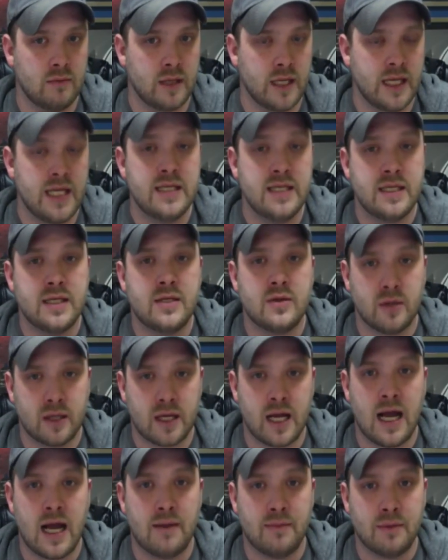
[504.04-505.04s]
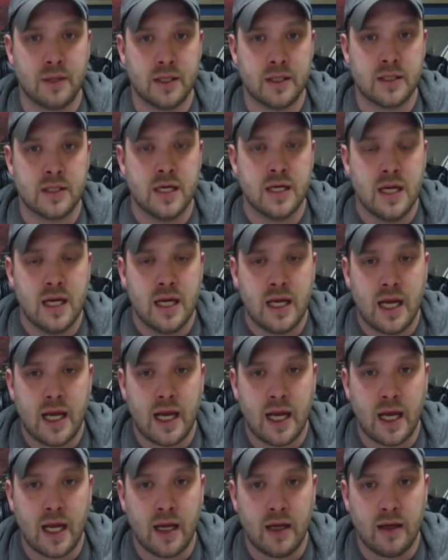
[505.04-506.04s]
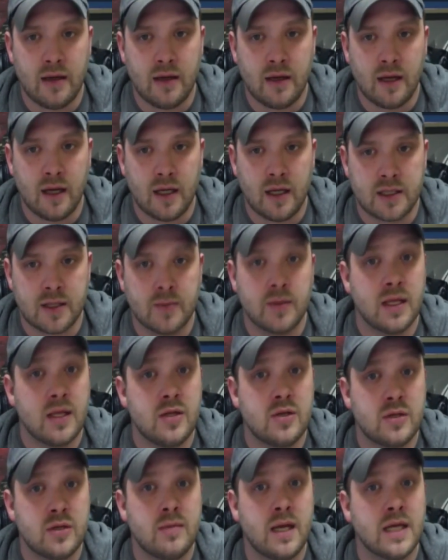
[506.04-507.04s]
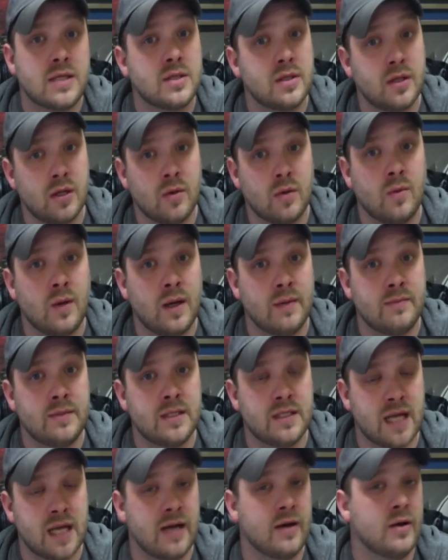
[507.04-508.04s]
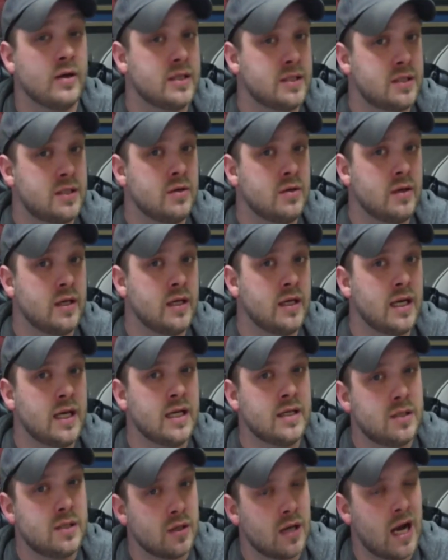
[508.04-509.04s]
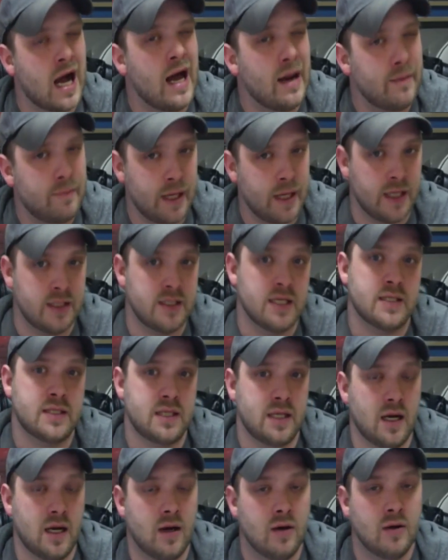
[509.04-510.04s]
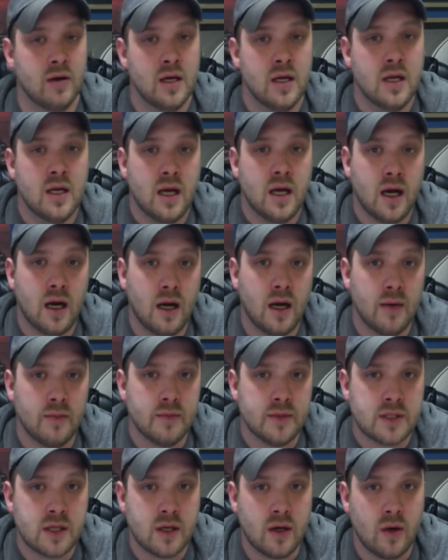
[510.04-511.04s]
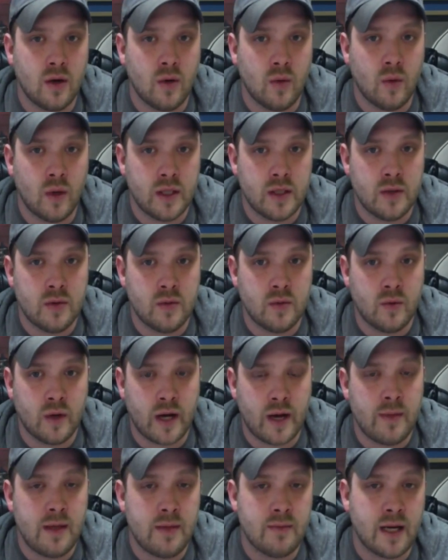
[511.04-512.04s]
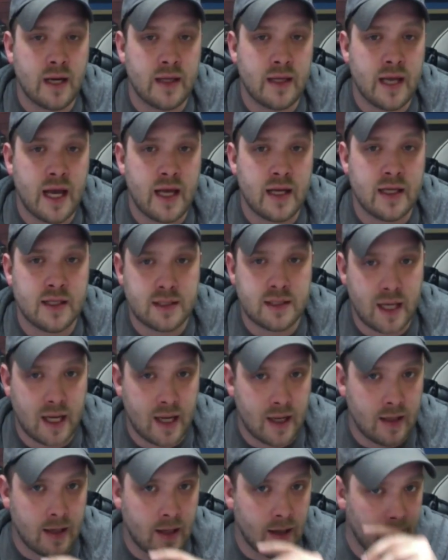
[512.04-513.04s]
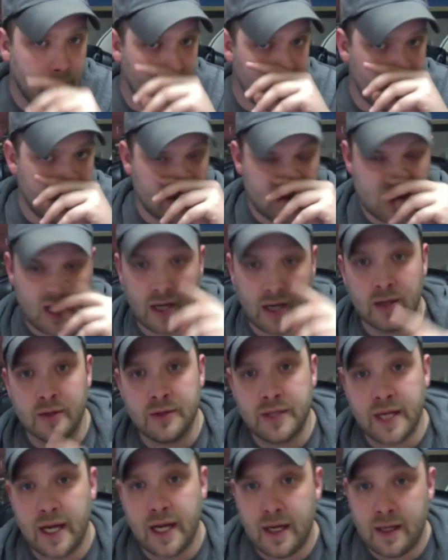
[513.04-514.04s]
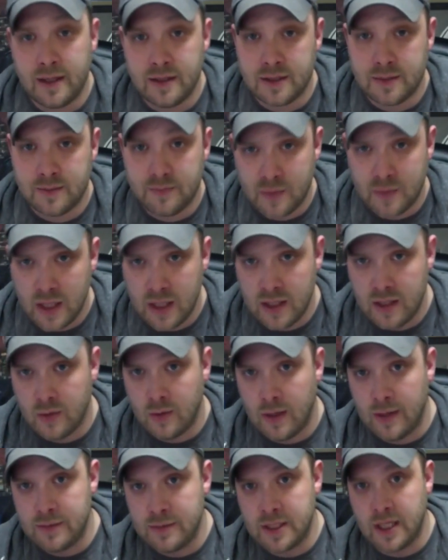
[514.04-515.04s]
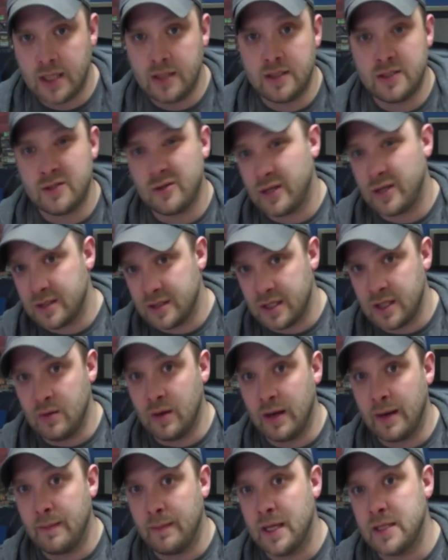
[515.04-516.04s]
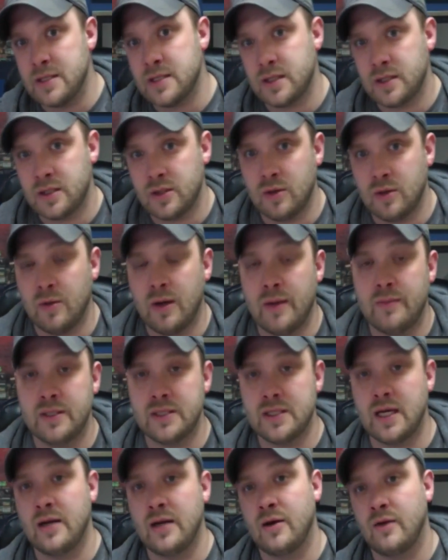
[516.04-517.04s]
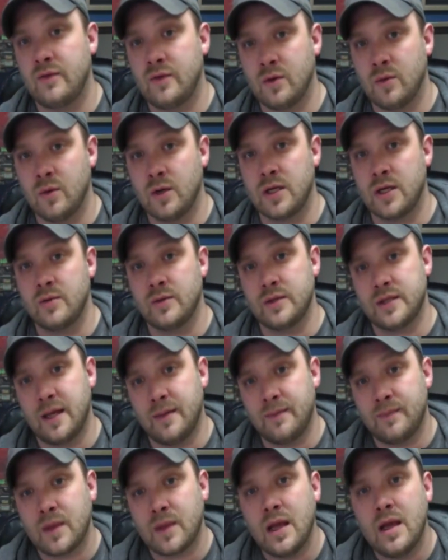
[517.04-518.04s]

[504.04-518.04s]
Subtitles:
easy to accomplish and something that you should make sure that your web designer is doing, is your on-page SEO. So what I mean by that is that your title tags in your website, these are things that you want to mention to a web designer if you're working with them.